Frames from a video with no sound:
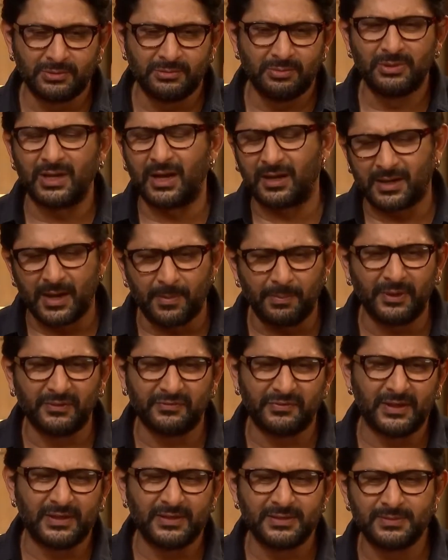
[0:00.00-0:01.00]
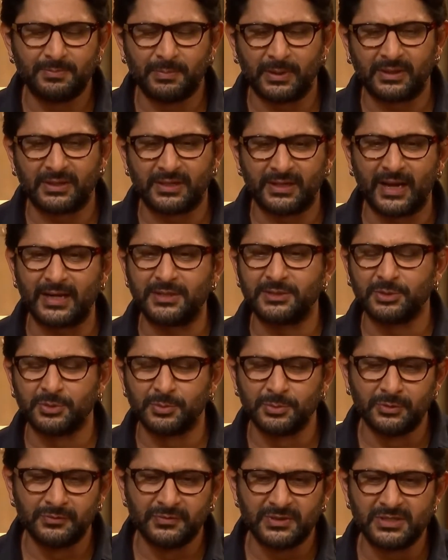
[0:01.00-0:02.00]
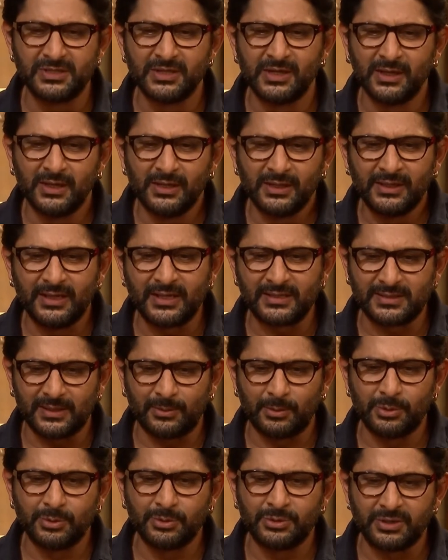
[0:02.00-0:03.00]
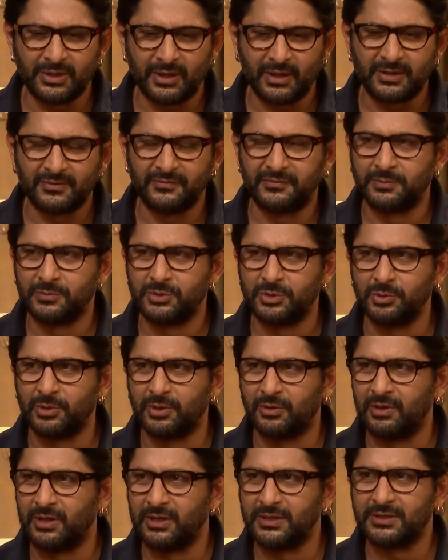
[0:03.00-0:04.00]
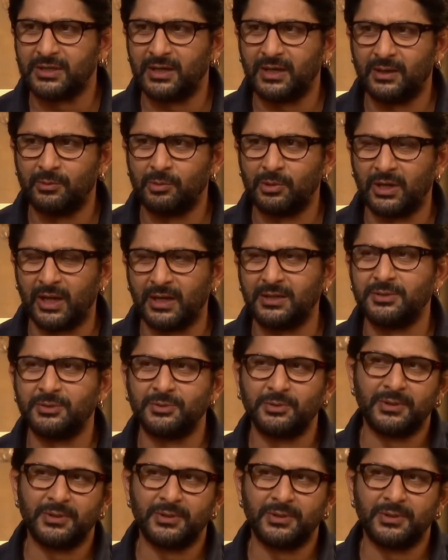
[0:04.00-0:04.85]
yeah, a couple of things, but connected to movies. Yes, I want to direct a film sooner or later. I would like to do